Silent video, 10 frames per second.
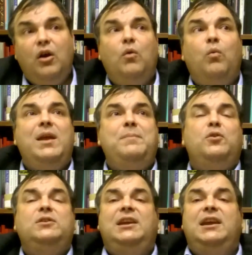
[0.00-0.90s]
We
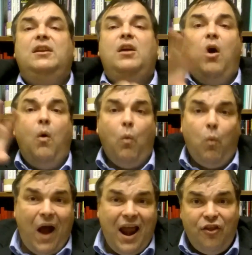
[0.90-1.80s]
put in
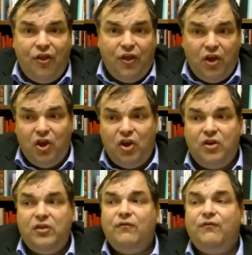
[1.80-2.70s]
one
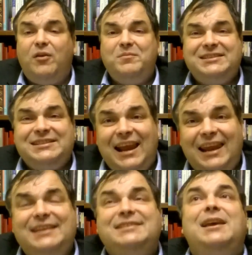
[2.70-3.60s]
third from
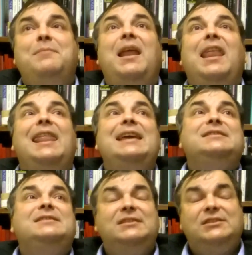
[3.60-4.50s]
selling some
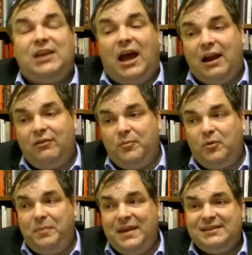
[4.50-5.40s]
less
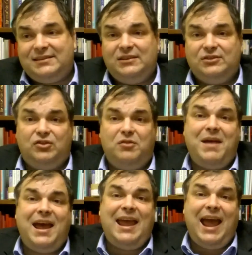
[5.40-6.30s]
desirable pieces. You
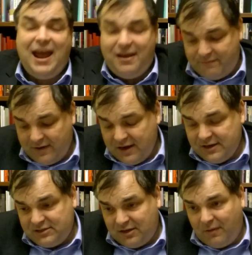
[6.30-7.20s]
may have
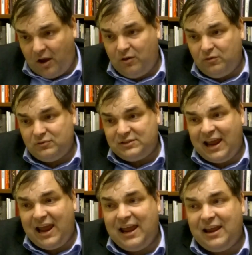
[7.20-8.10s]
some old
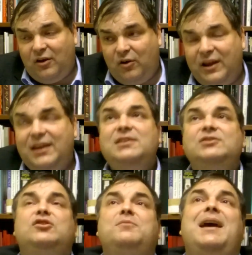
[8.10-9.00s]
TAG
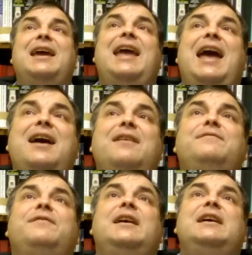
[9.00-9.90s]
Heuers, you may
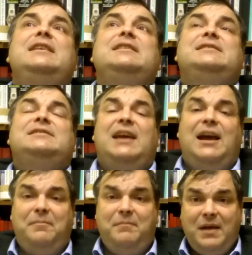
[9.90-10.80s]
have
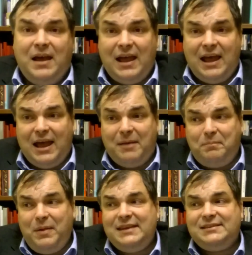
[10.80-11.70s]
some uh,
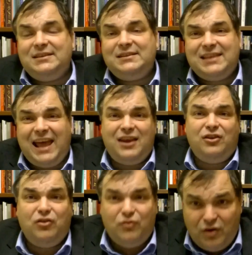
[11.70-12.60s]
pieces that
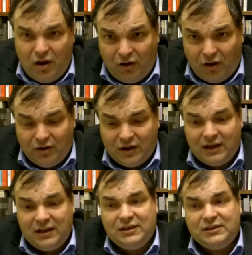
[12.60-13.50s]
you no longer